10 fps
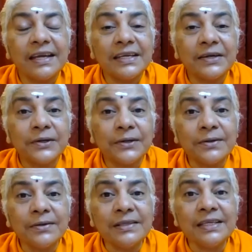And
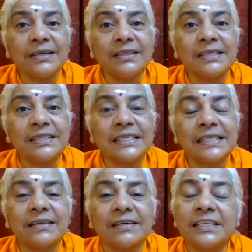all the
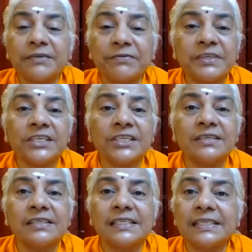others are
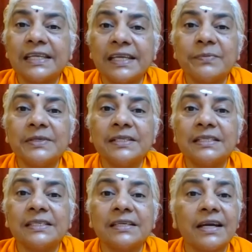definitions,
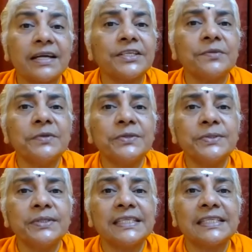labels,
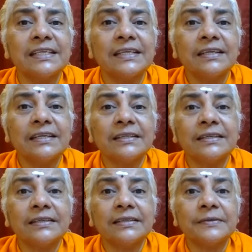attributes,
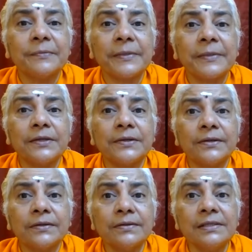um, you know,
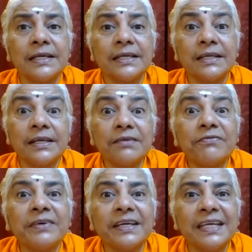all that
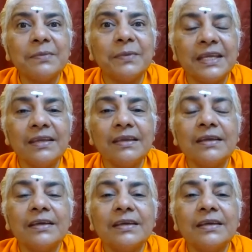define me.